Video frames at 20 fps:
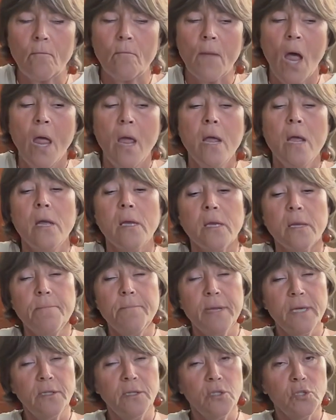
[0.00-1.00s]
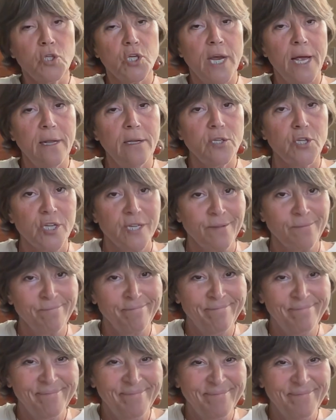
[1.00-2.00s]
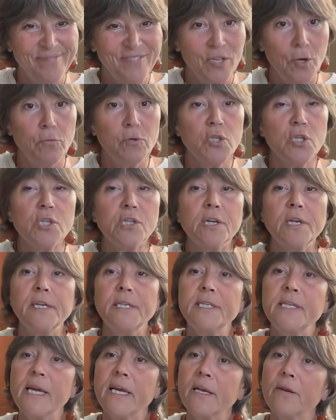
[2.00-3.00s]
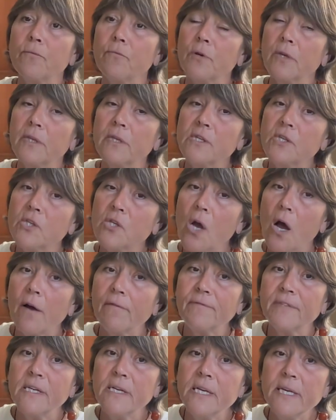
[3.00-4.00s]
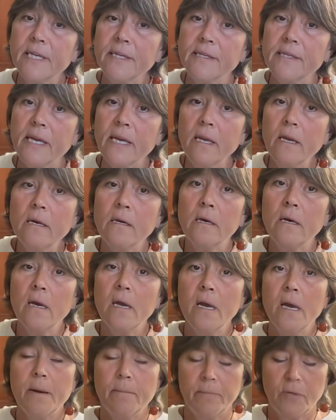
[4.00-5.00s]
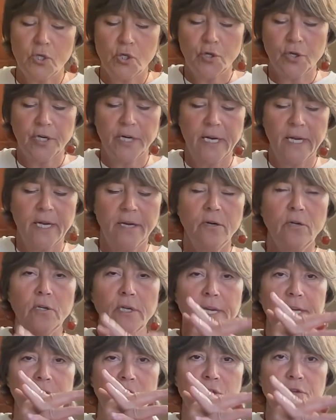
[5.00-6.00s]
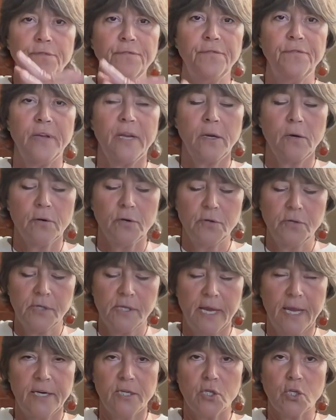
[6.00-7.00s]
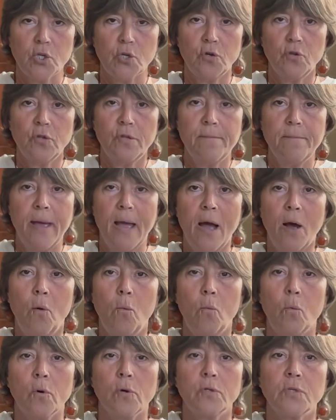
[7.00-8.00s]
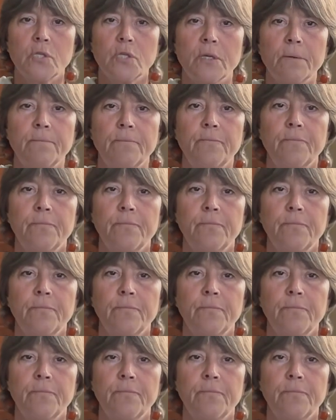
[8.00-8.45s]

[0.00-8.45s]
It can be a little challenging. So we're just going to take it really soft and easy. But you're going to interlace your fingers and turn them outwards.